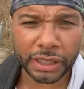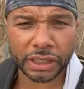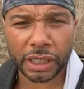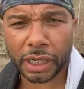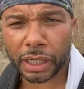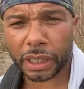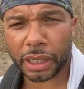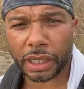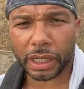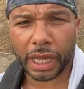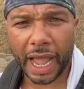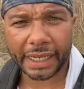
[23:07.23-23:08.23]

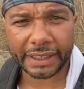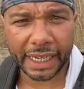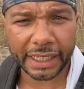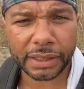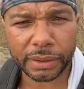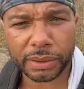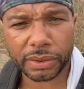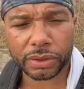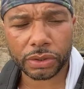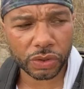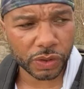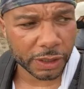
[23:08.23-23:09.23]
a asset
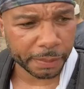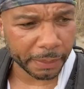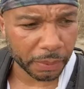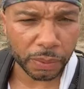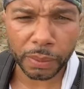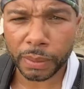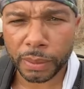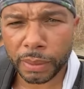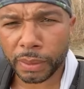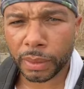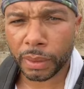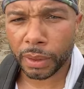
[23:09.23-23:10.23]
to these people.
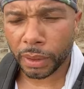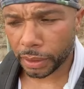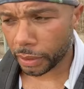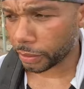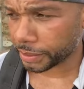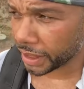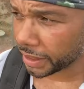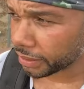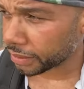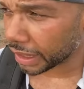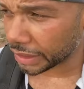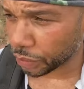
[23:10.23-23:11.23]
You know what I'm saying?
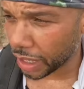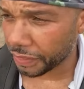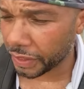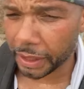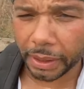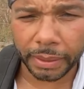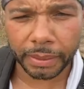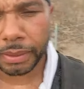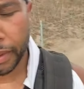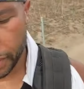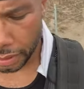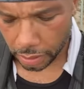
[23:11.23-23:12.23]
That's what I think.
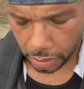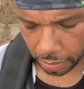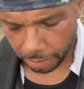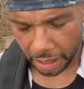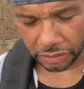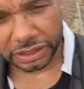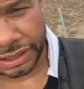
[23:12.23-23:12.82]
Mouse is